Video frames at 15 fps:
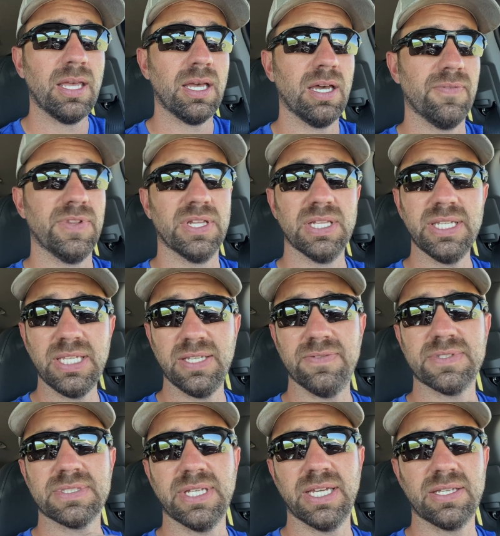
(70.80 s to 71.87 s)
of the
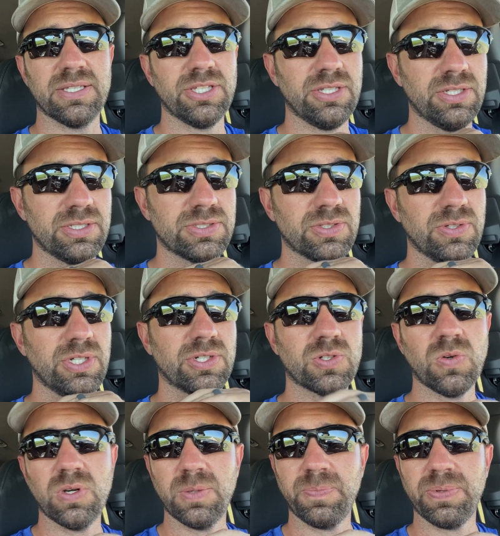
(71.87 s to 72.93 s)
leaves. Like, so your
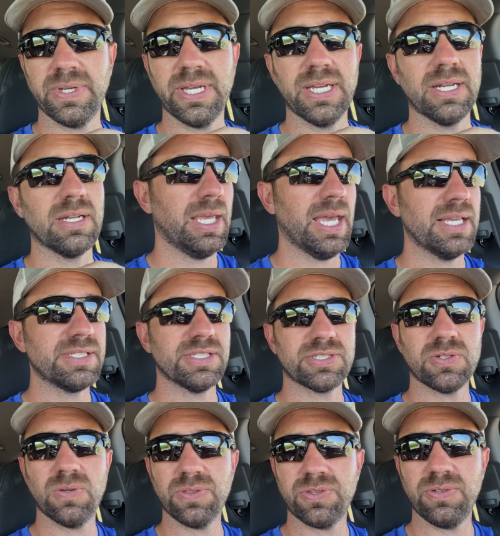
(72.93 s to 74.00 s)
corn plant, as it's
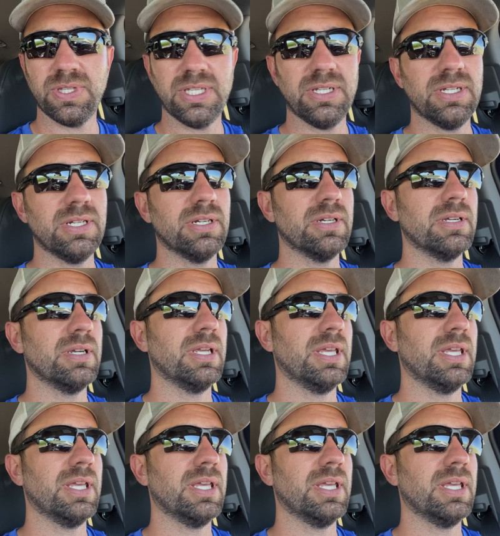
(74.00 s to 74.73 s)
going through the year,